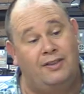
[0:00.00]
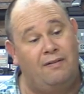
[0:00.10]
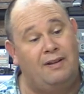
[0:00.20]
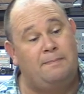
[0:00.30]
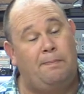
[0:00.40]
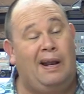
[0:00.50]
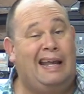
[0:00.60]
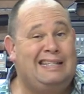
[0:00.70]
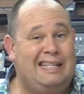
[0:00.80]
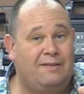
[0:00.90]
There is
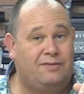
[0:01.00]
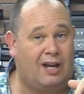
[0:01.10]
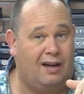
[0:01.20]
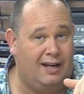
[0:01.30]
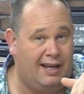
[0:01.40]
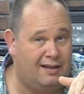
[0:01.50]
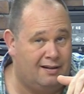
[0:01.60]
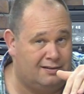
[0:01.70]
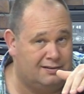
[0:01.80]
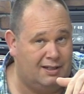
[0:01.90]
plenty of dialing
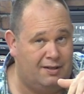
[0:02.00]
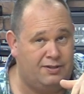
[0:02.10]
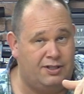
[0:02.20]
on those